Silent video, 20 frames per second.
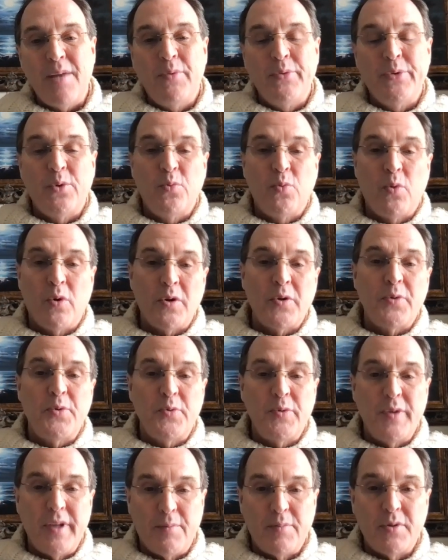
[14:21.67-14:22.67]
and be
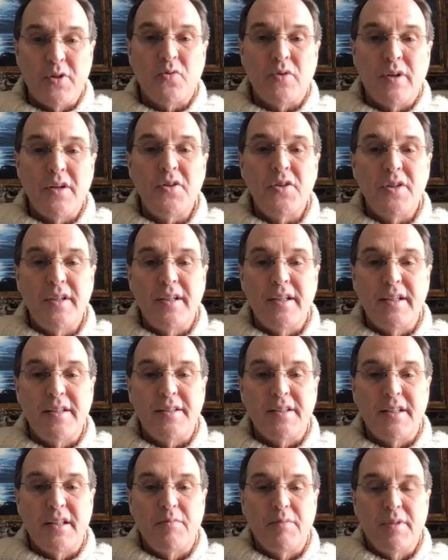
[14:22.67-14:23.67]
able to work through the
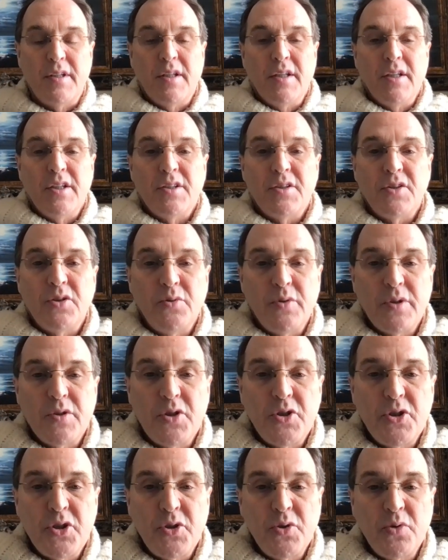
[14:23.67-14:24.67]
obstructionism
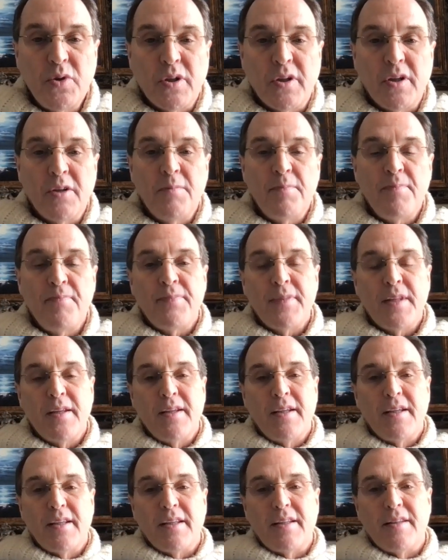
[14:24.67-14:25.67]
to
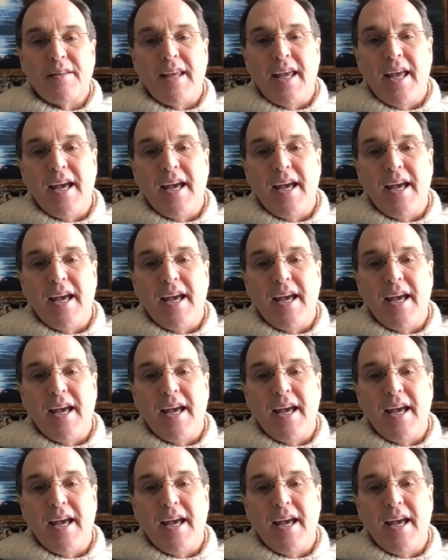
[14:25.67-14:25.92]
ensure